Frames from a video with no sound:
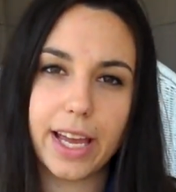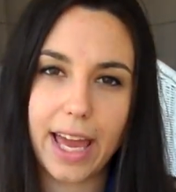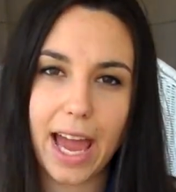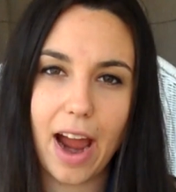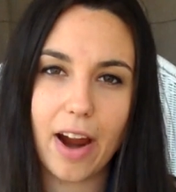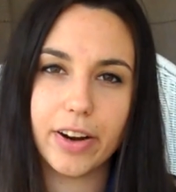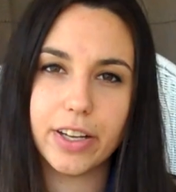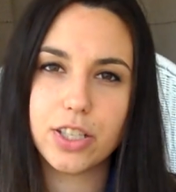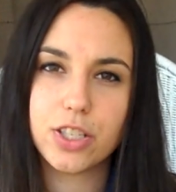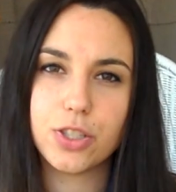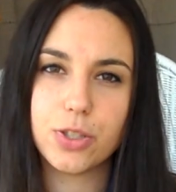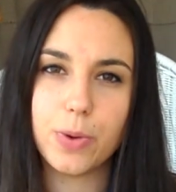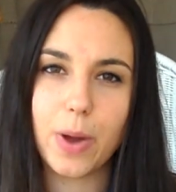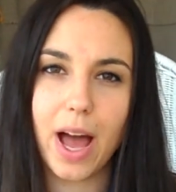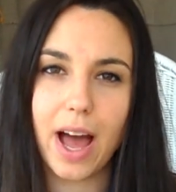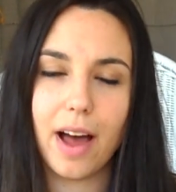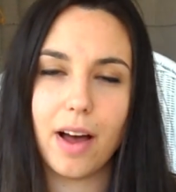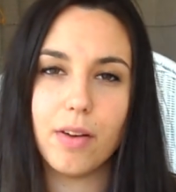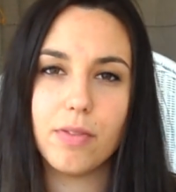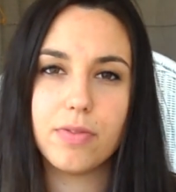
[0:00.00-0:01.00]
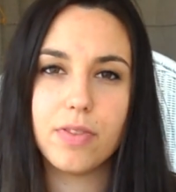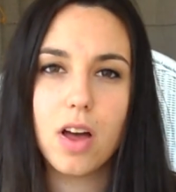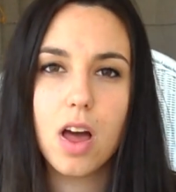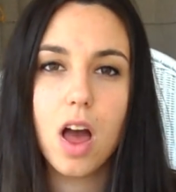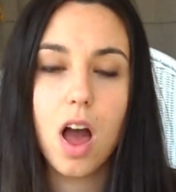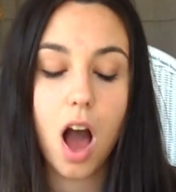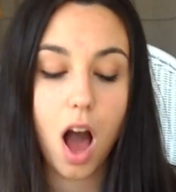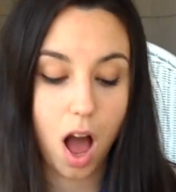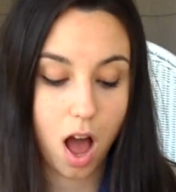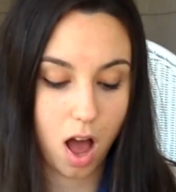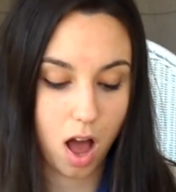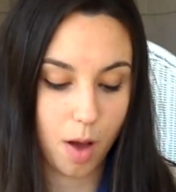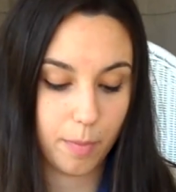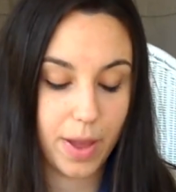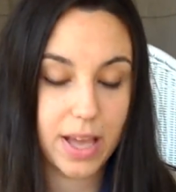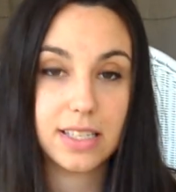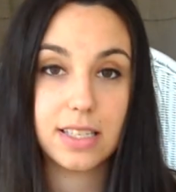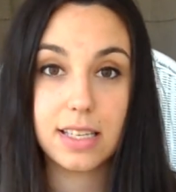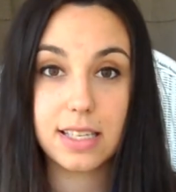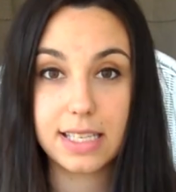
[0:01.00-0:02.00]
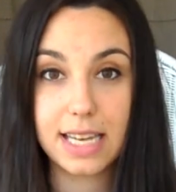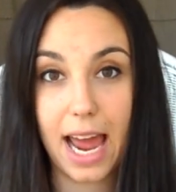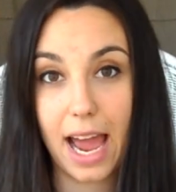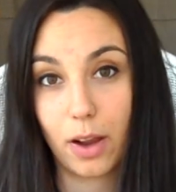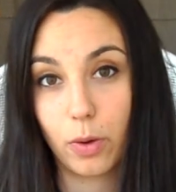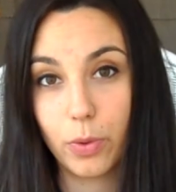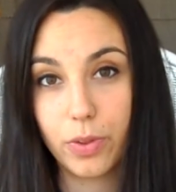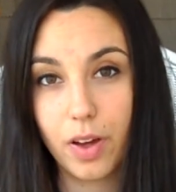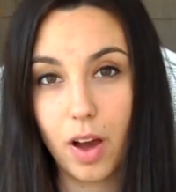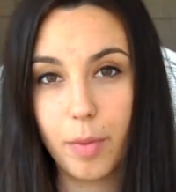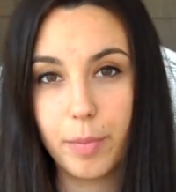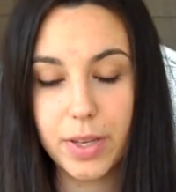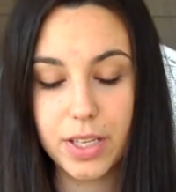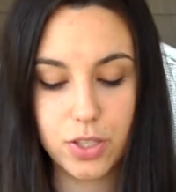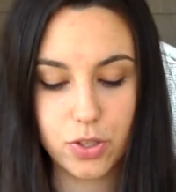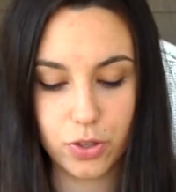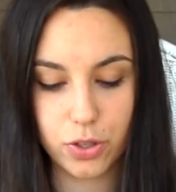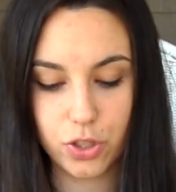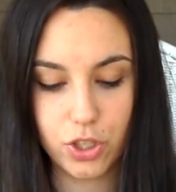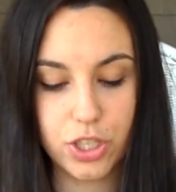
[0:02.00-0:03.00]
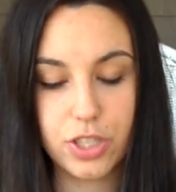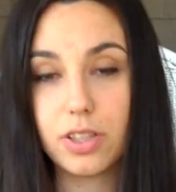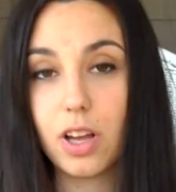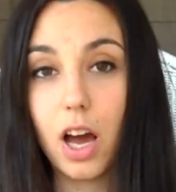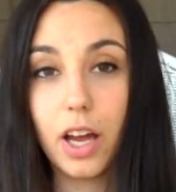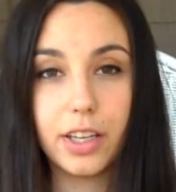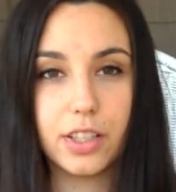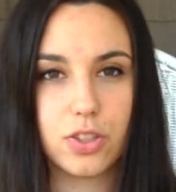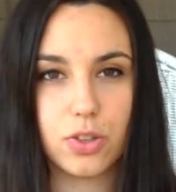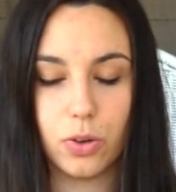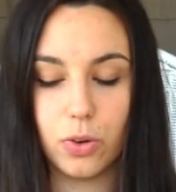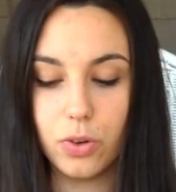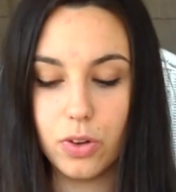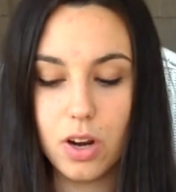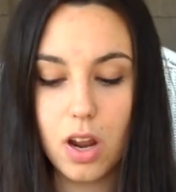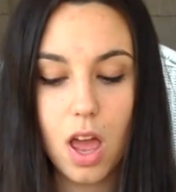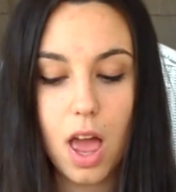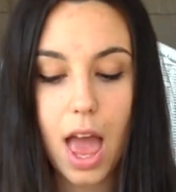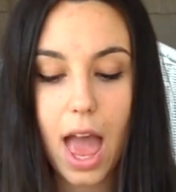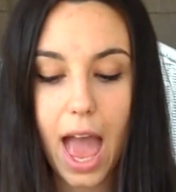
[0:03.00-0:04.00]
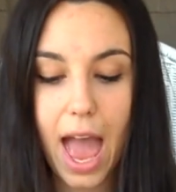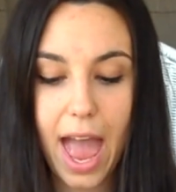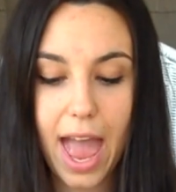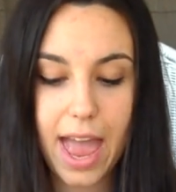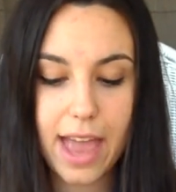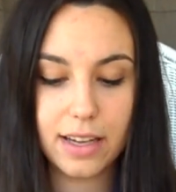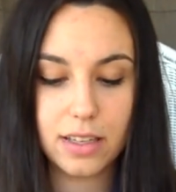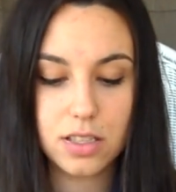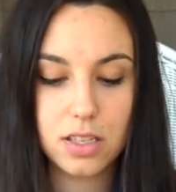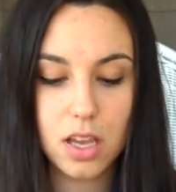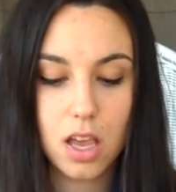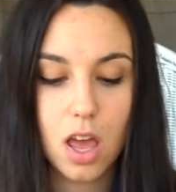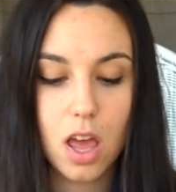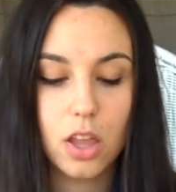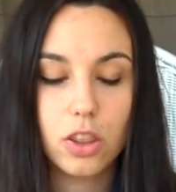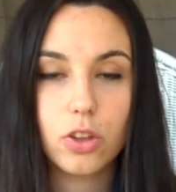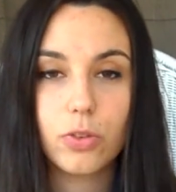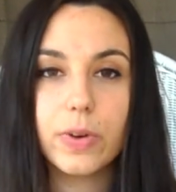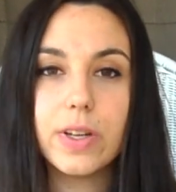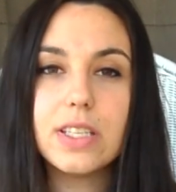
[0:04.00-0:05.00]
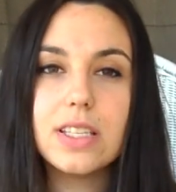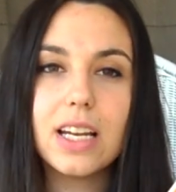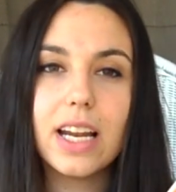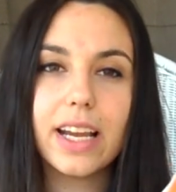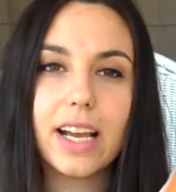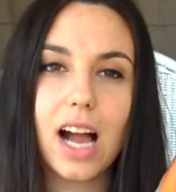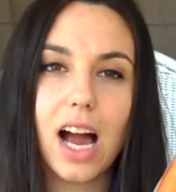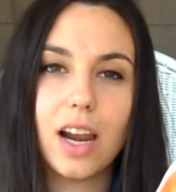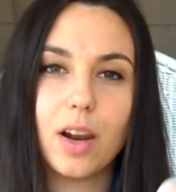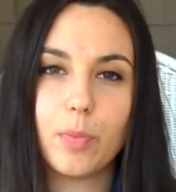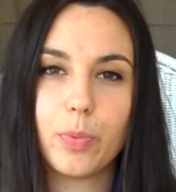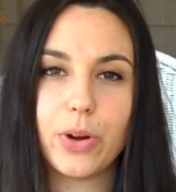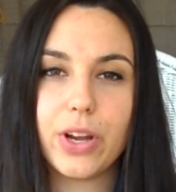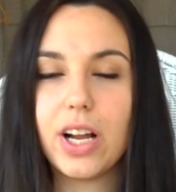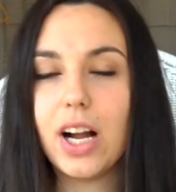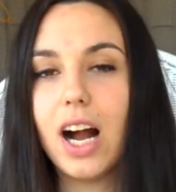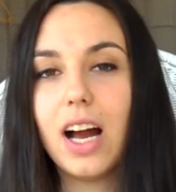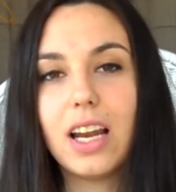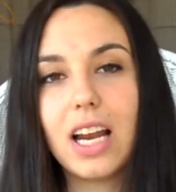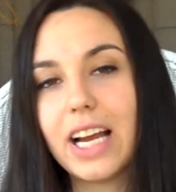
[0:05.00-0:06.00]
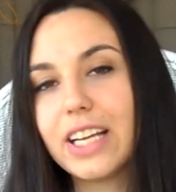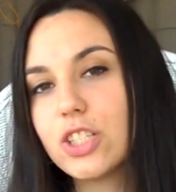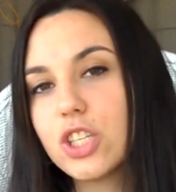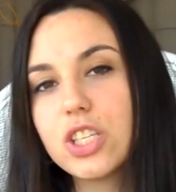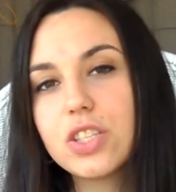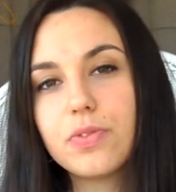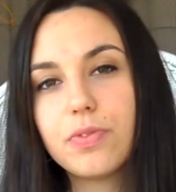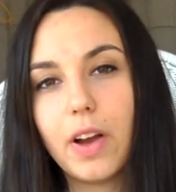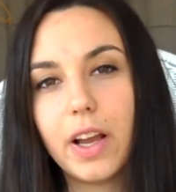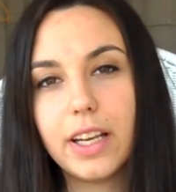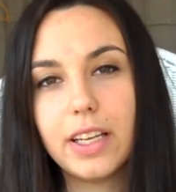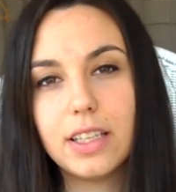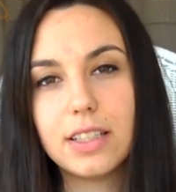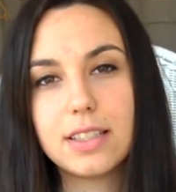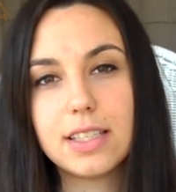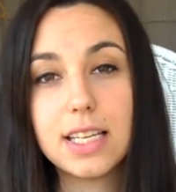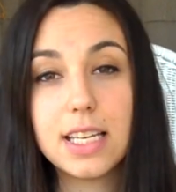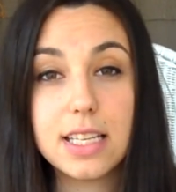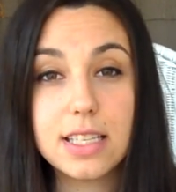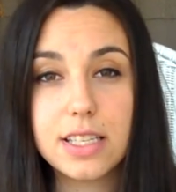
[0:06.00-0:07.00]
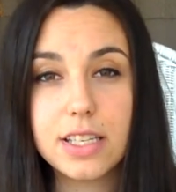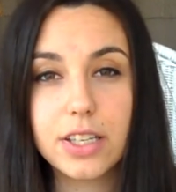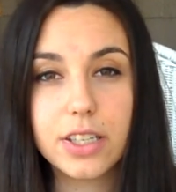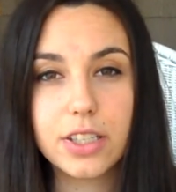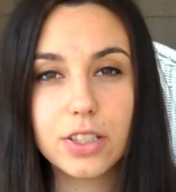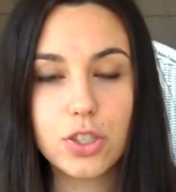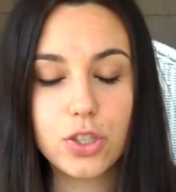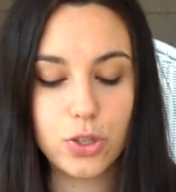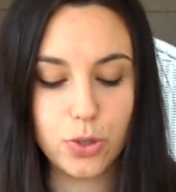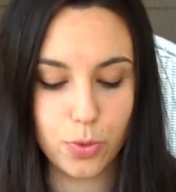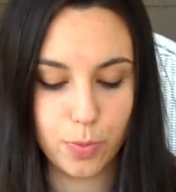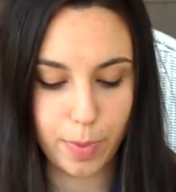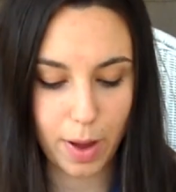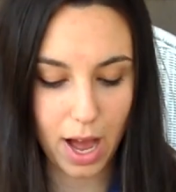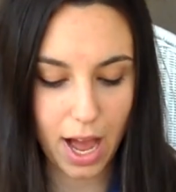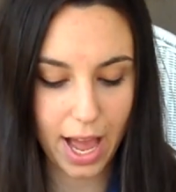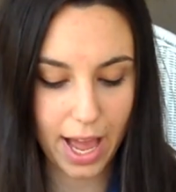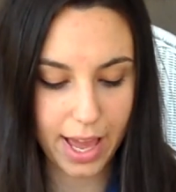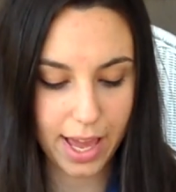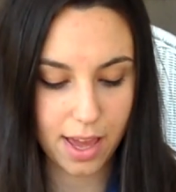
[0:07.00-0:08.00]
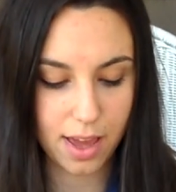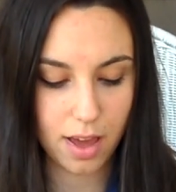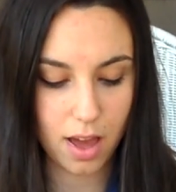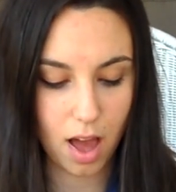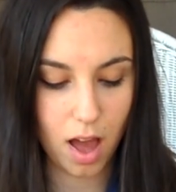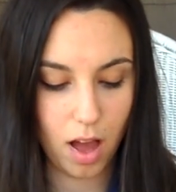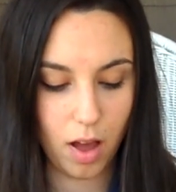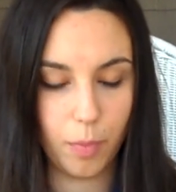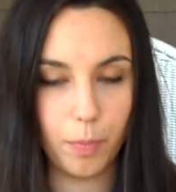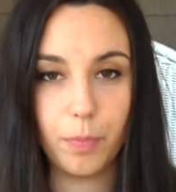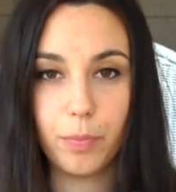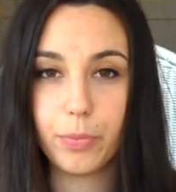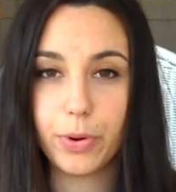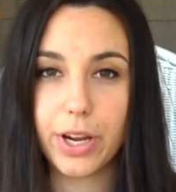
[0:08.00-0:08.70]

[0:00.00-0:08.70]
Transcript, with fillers: and carrots to have um, as a snack with hummus or just on its own and the reason I got it pre-cut, I just find it's easier to buy um,